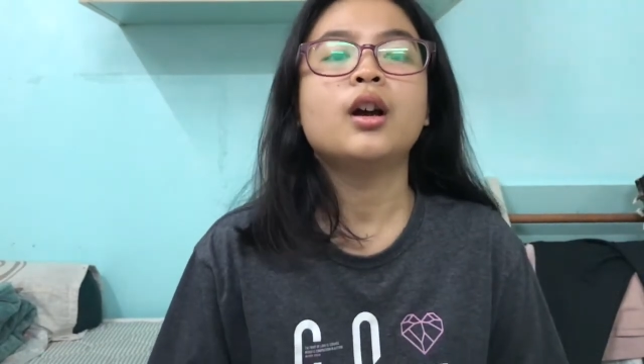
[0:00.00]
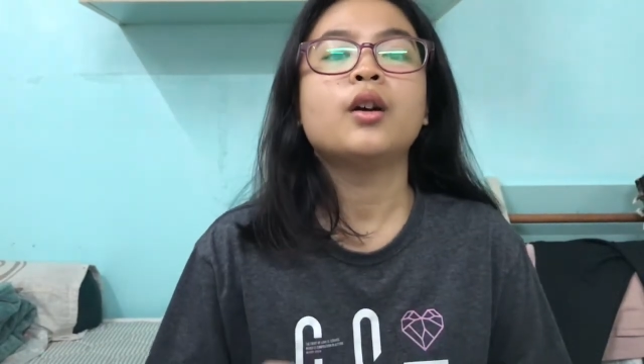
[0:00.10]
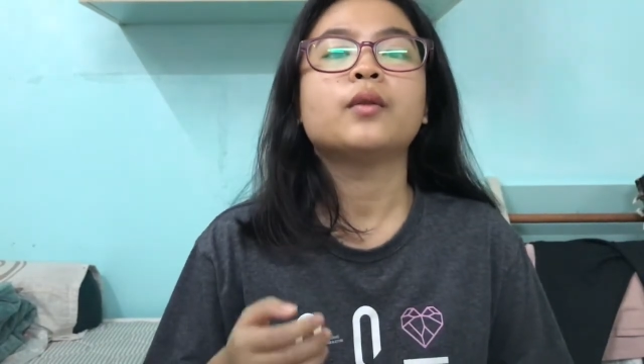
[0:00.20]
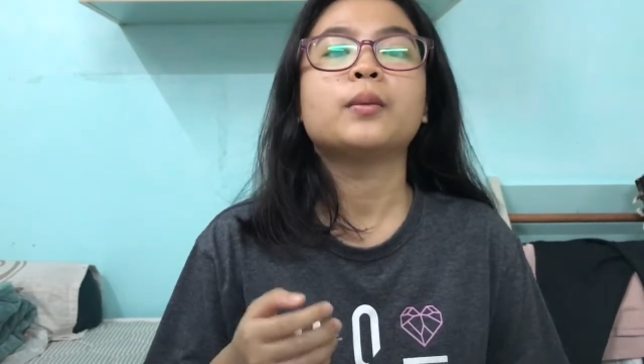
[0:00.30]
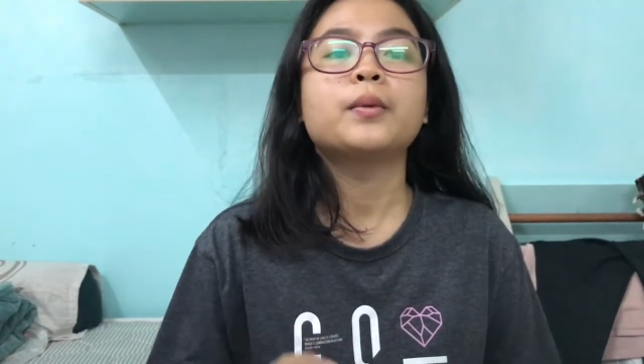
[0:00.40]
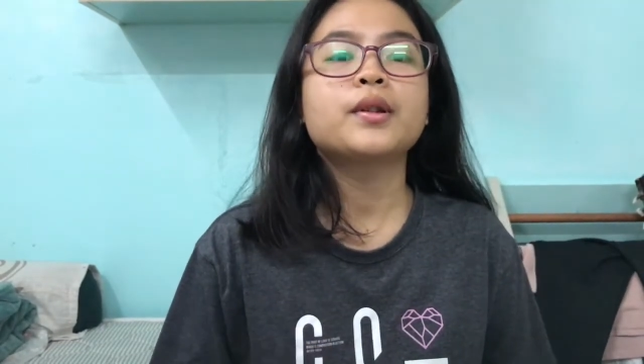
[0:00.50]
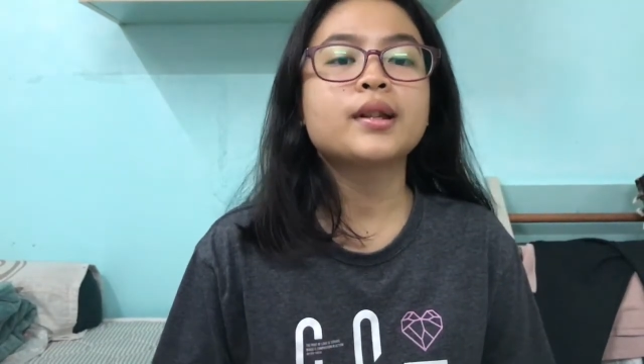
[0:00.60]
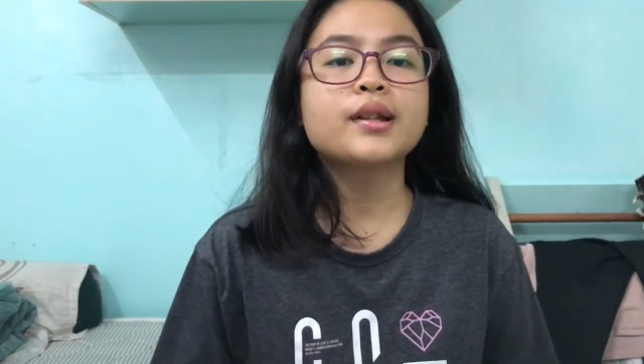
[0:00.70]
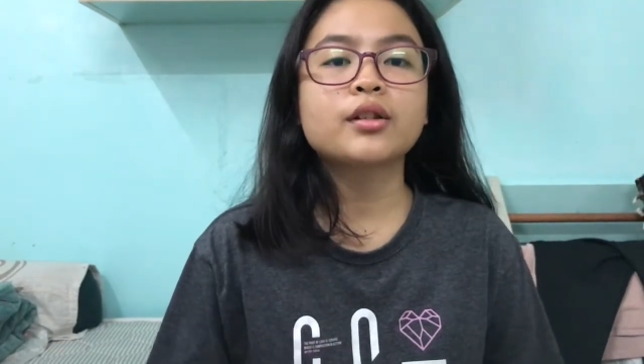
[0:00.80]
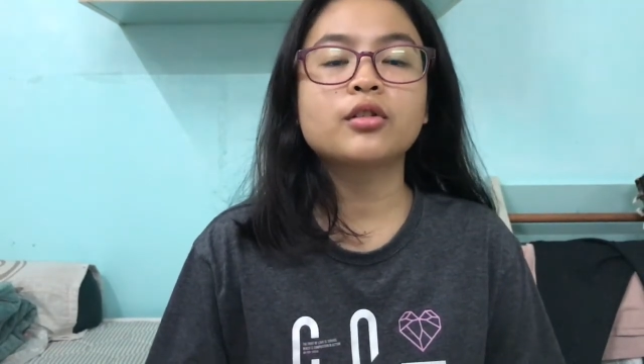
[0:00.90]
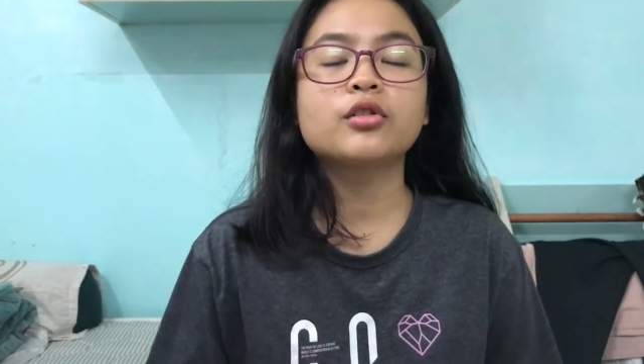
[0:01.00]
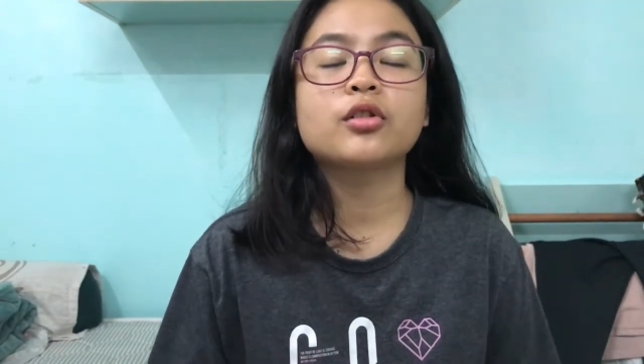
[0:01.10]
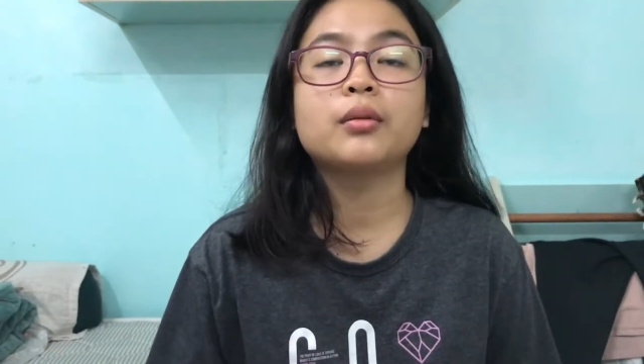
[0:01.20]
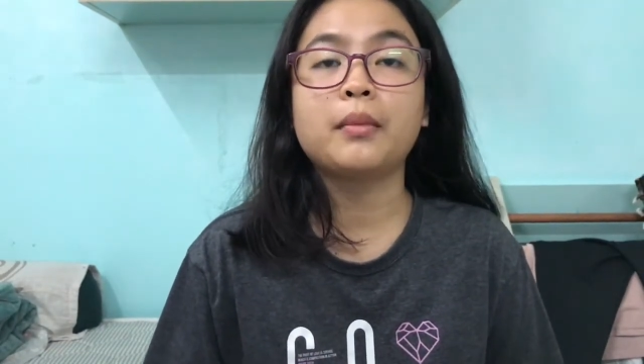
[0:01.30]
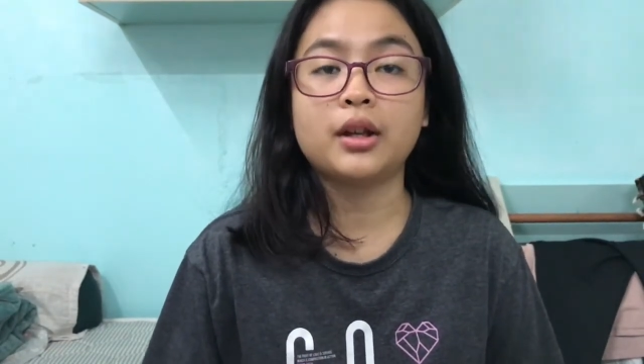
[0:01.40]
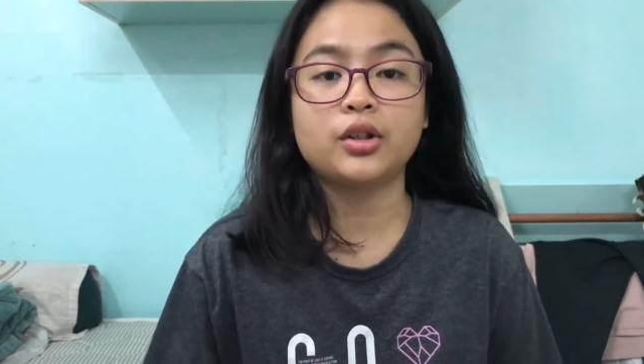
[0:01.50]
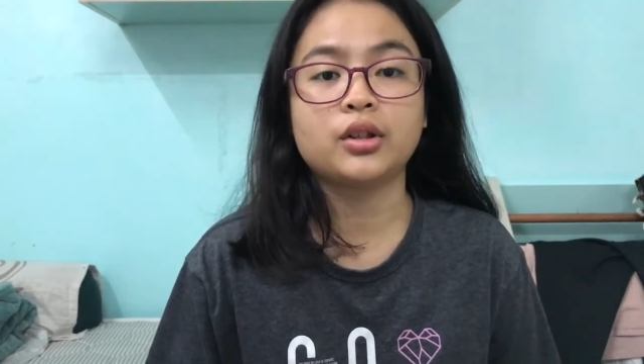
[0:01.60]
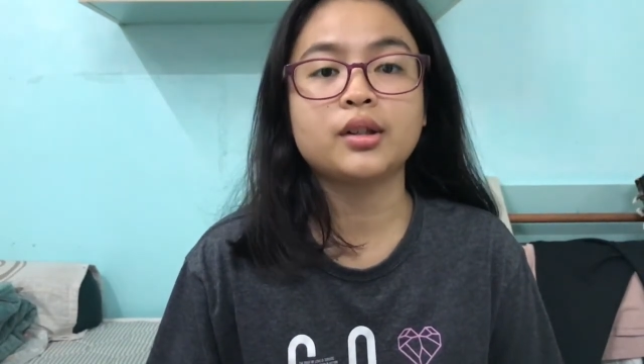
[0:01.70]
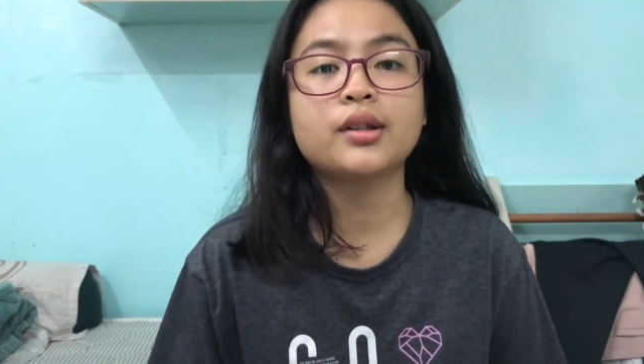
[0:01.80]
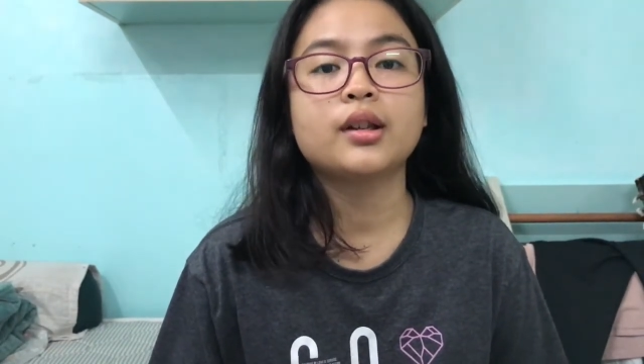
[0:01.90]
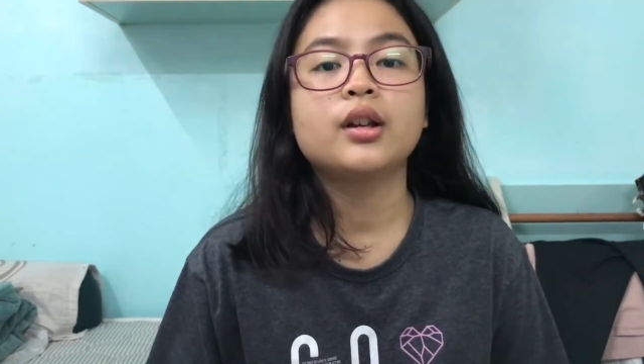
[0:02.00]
For process control measures,